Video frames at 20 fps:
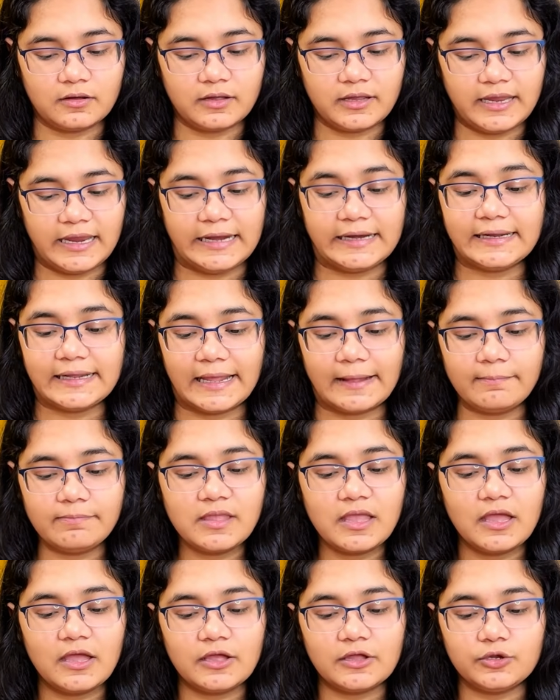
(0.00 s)
atm,
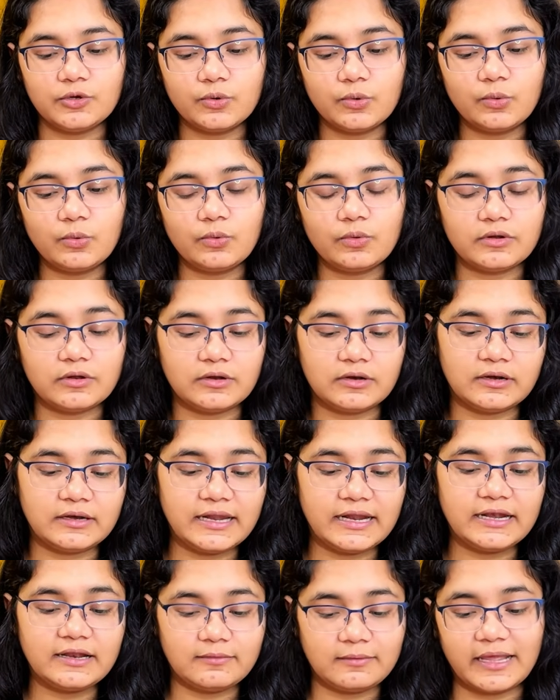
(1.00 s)
you
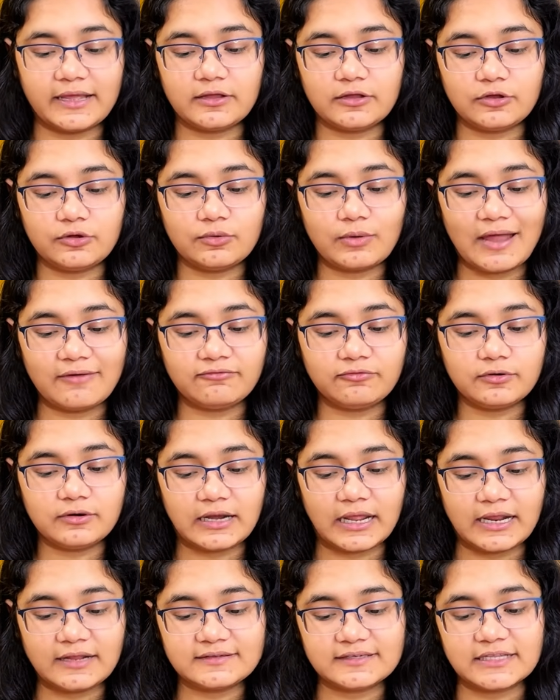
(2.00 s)
have to
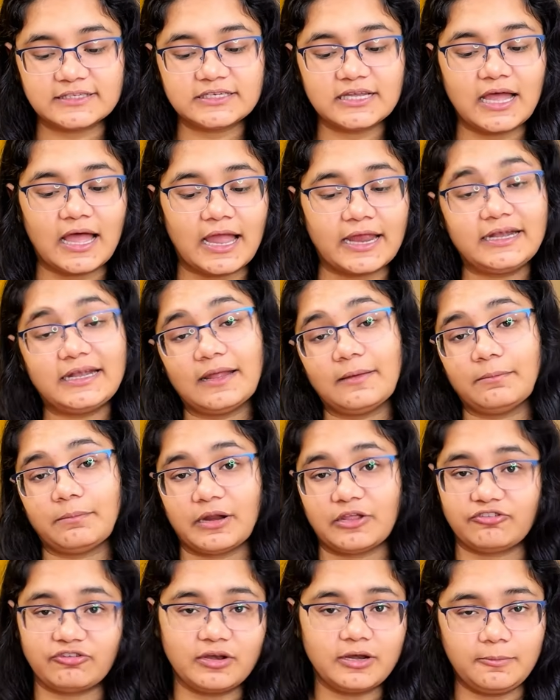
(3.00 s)
take such a high
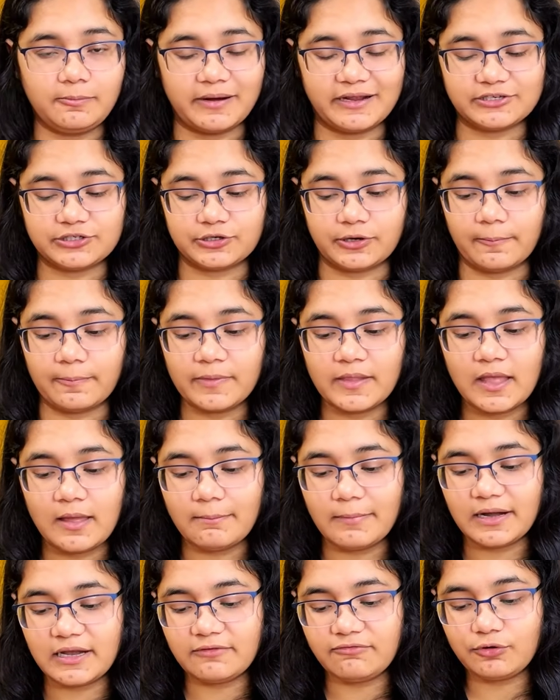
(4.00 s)
temperature and pressure.
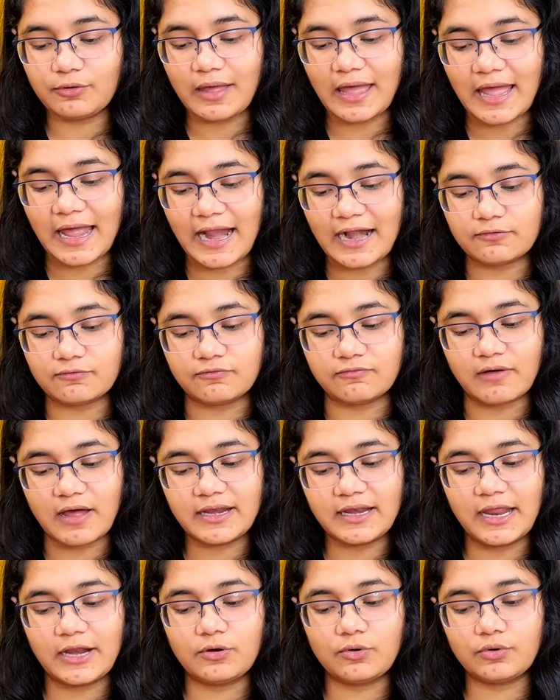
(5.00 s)
But if you add one
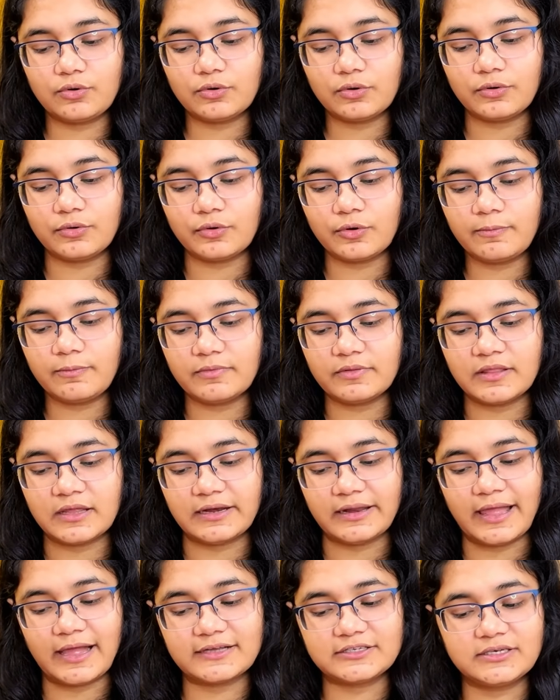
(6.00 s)
NO2 group, the
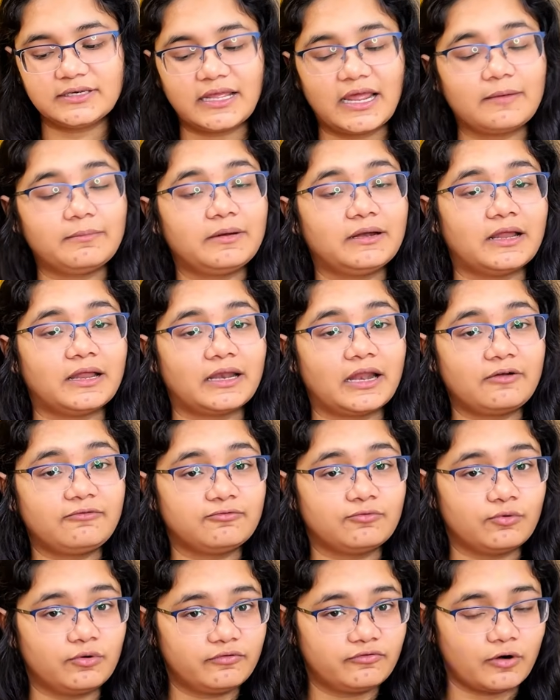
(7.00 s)
reaction can be done at
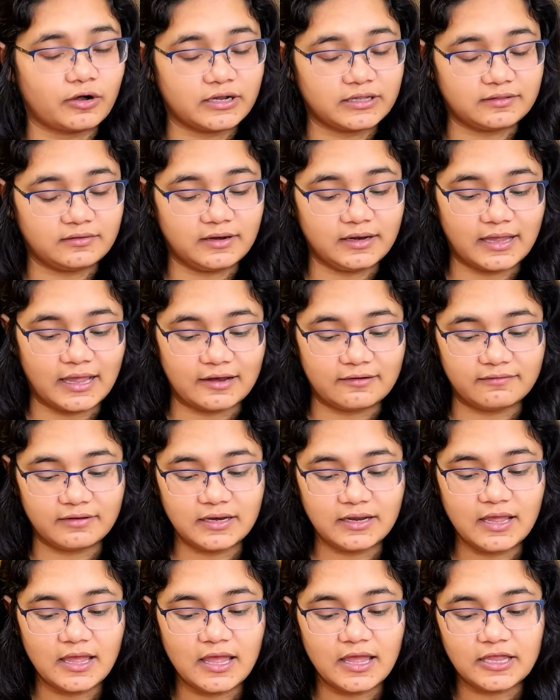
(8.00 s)
443 Kelvin.
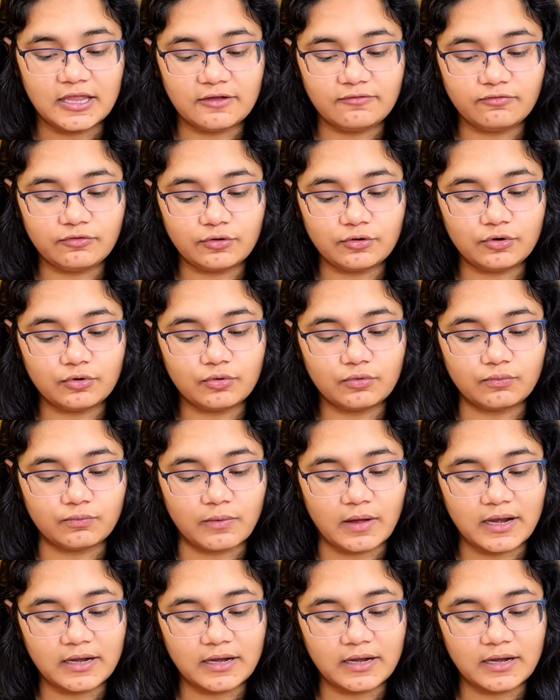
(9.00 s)
If you do